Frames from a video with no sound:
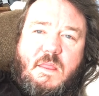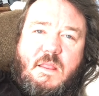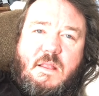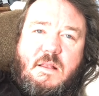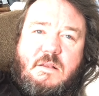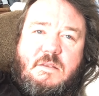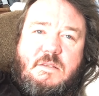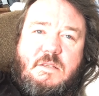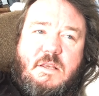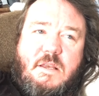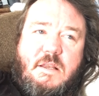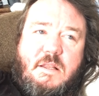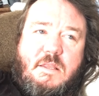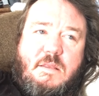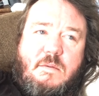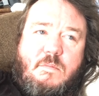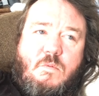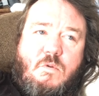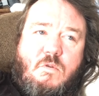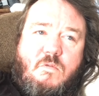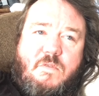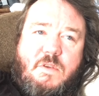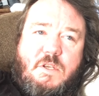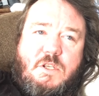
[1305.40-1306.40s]
It's like the
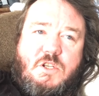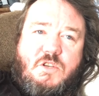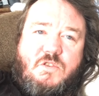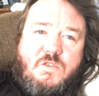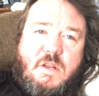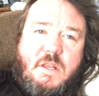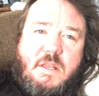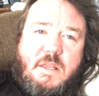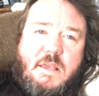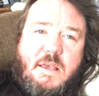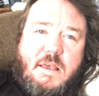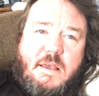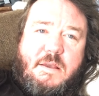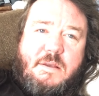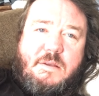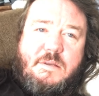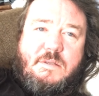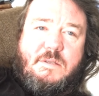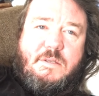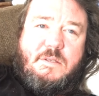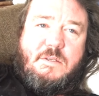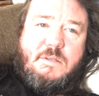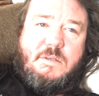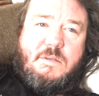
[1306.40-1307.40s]
movie Street
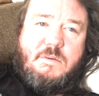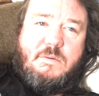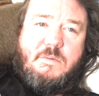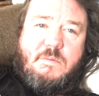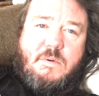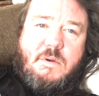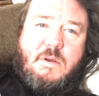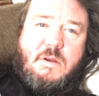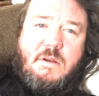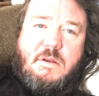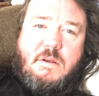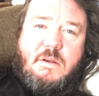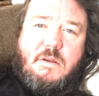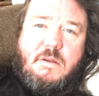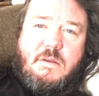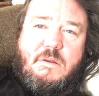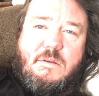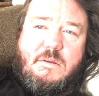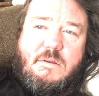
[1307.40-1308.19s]
Kings, where